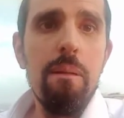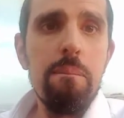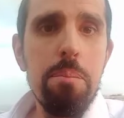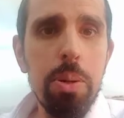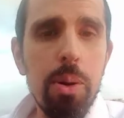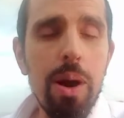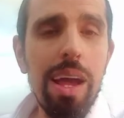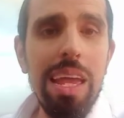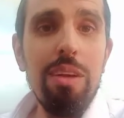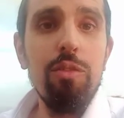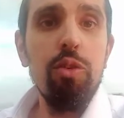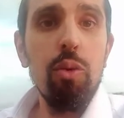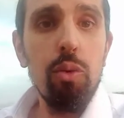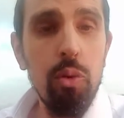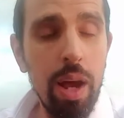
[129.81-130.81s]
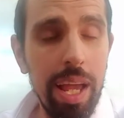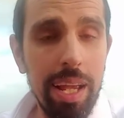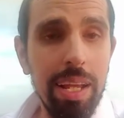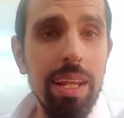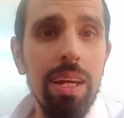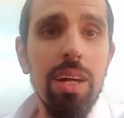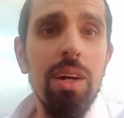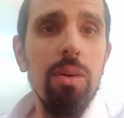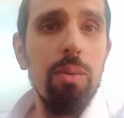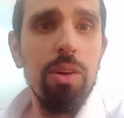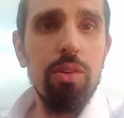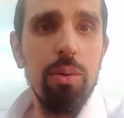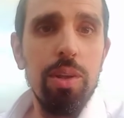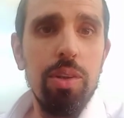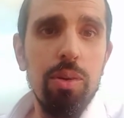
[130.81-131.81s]
pray for rain,
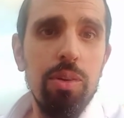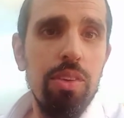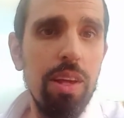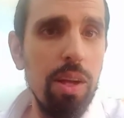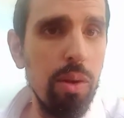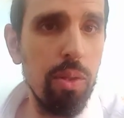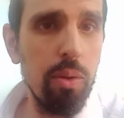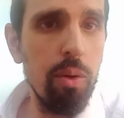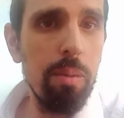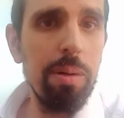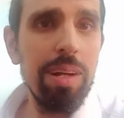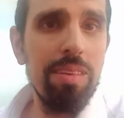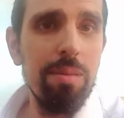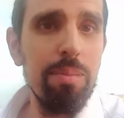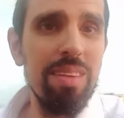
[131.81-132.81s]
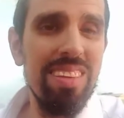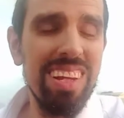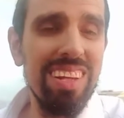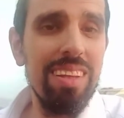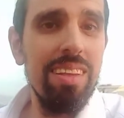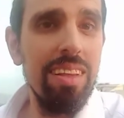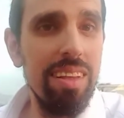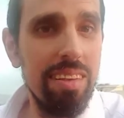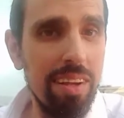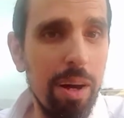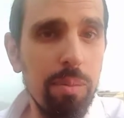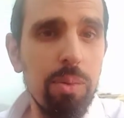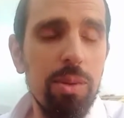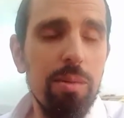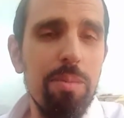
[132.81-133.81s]
which we do see a lot of the rabbis in the
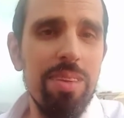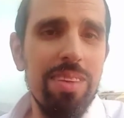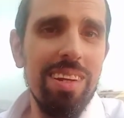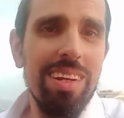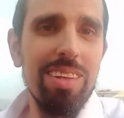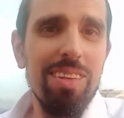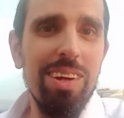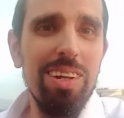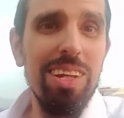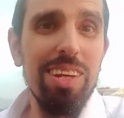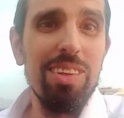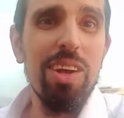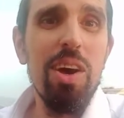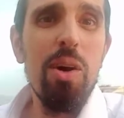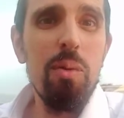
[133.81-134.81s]
Talmud, in Masechet,